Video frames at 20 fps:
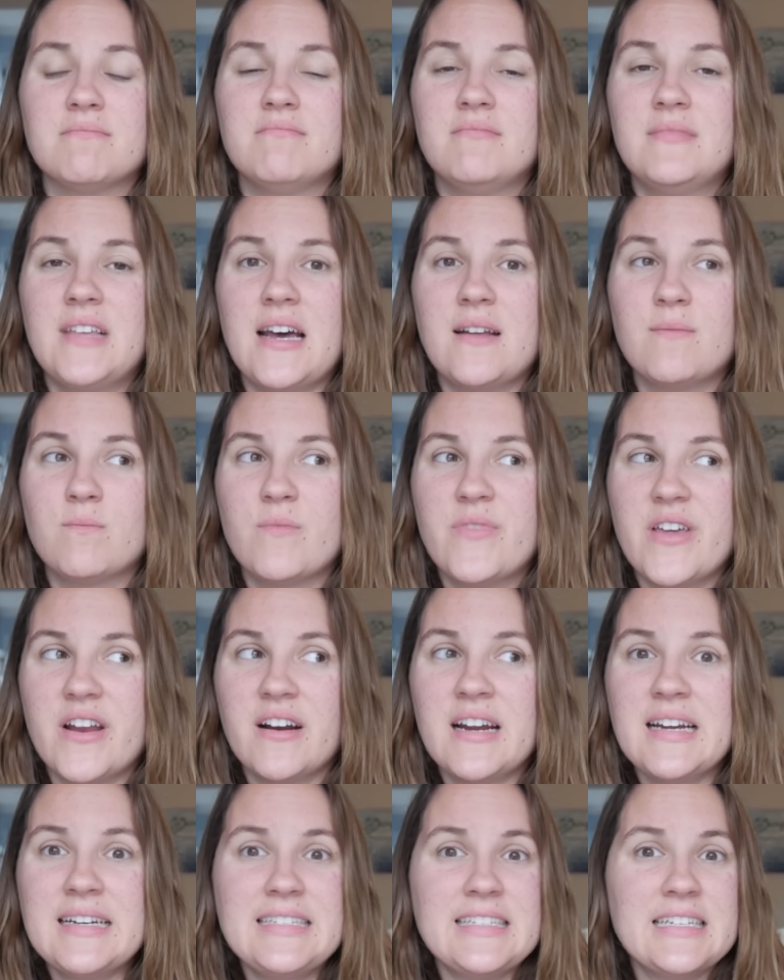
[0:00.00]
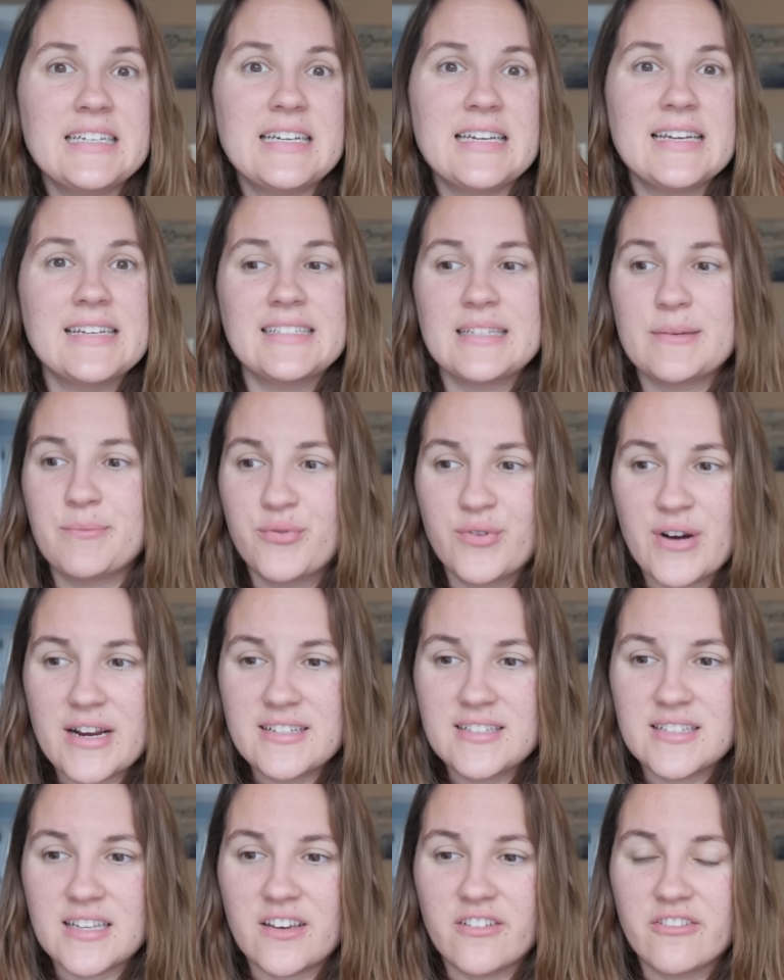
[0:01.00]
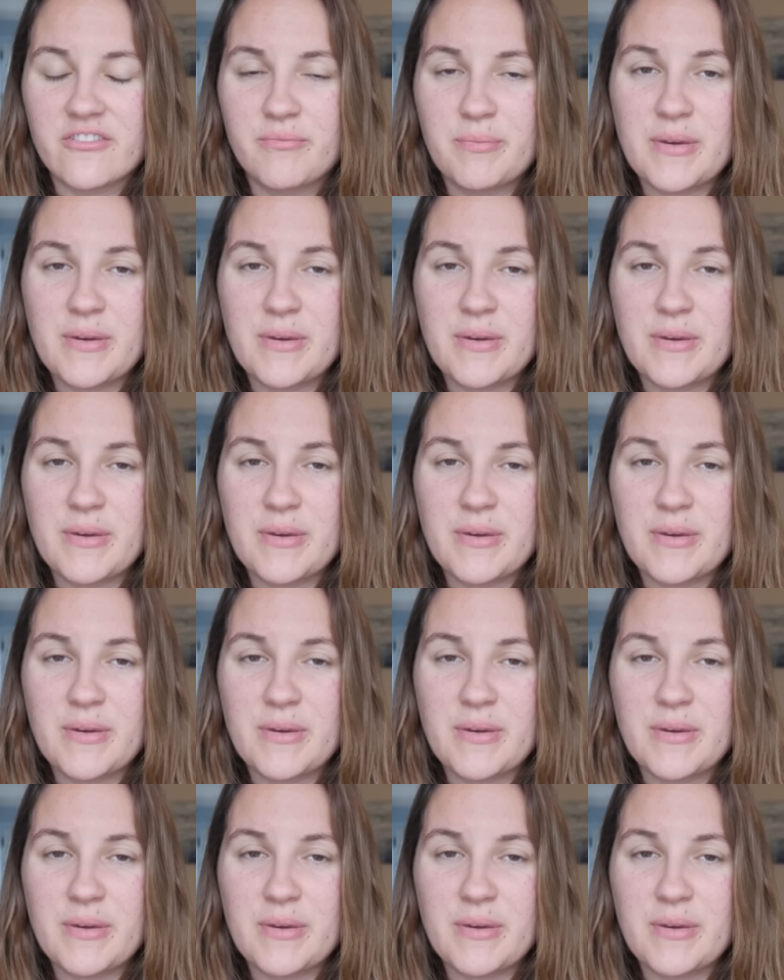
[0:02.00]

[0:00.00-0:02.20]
that their idea is impressive,